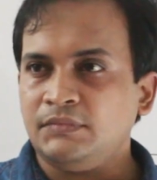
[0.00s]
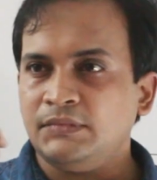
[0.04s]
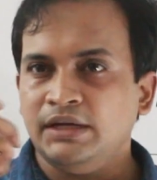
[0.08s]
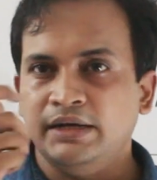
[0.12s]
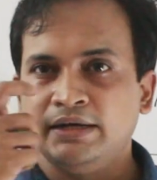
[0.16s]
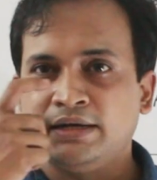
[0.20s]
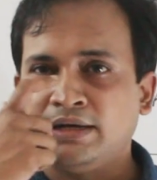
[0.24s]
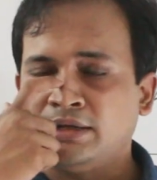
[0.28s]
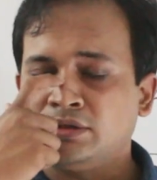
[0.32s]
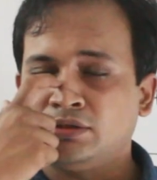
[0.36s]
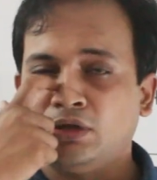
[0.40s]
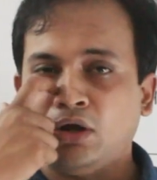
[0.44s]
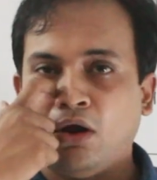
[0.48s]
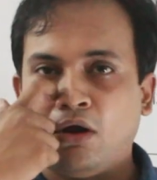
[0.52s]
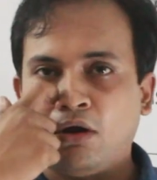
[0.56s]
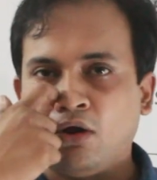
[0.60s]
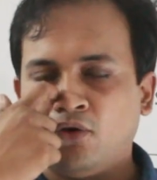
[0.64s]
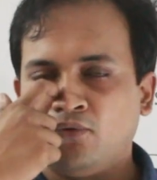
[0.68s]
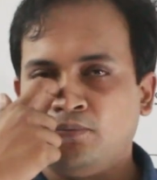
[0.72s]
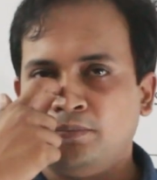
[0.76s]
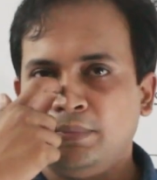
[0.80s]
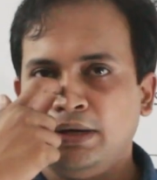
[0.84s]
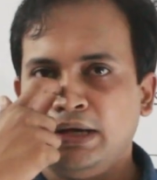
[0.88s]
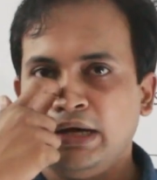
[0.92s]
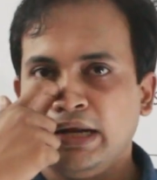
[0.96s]
it has a lot
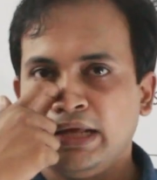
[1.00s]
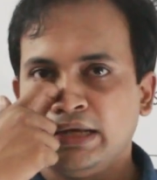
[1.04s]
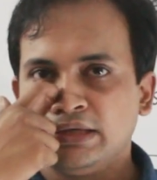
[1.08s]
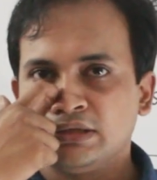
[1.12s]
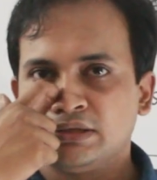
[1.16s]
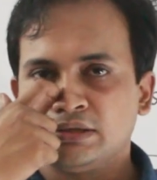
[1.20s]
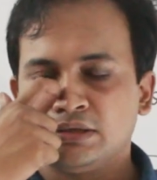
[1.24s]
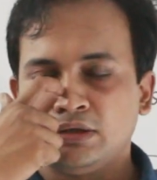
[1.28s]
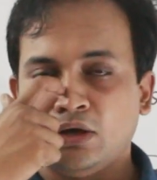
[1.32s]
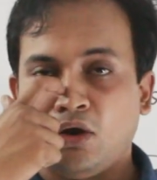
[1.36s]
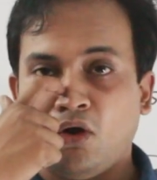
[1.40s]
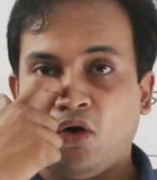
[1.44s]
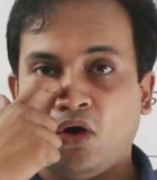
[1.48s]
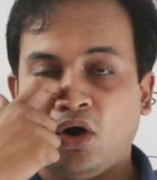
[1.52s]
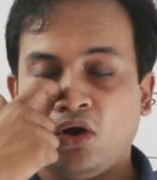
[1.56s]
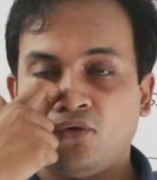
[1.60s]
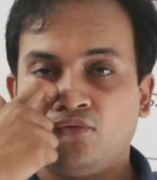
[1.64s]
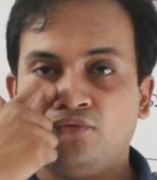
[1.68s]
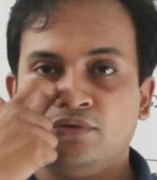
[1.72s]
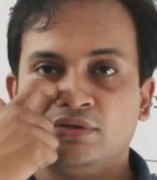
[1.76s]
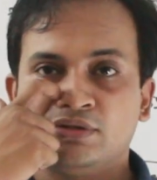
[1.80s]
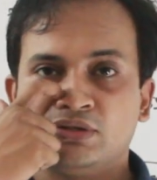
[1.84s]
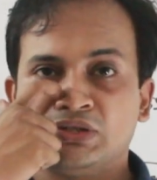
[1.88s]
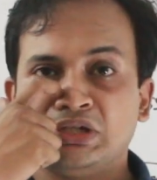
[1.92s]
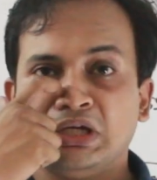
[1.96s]
of buildings, lot
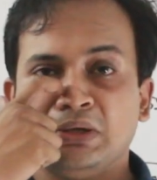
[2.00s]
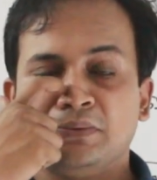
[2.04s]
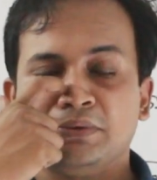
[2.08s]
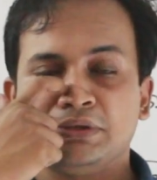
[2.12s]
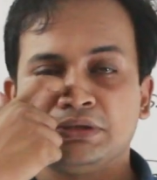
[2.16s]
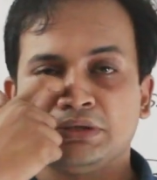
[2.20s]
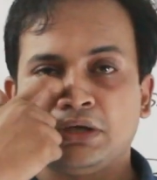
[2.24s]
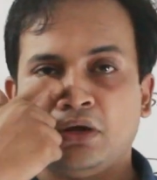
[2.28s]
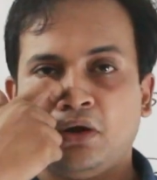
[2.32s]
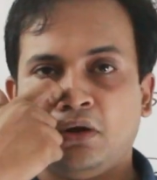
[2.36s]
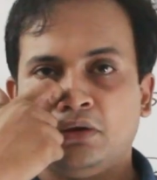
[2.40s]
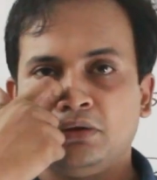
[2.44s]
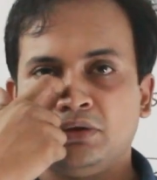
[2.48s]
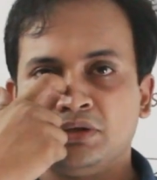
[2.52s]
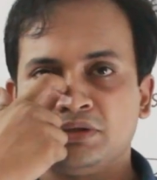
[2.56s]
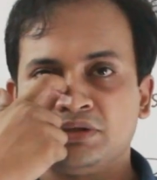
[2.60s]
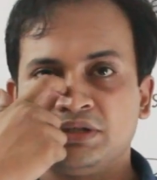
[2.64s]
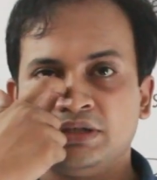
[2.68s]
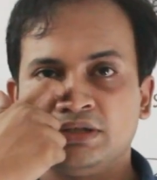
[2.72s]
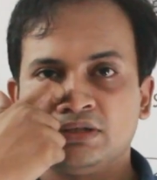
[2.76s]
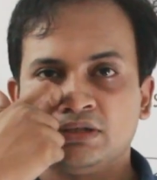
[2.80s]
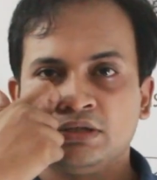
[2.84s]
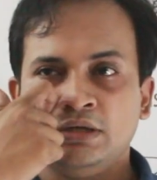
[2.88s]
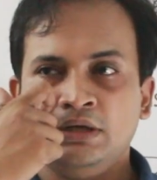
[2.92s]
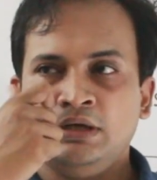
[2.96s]
of disturbance and all those
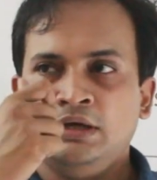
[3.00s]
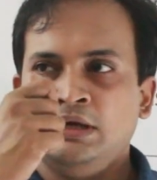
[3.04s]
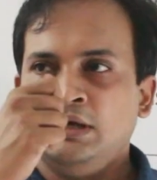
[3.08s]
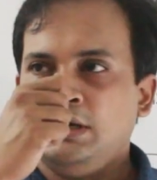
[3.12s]
things.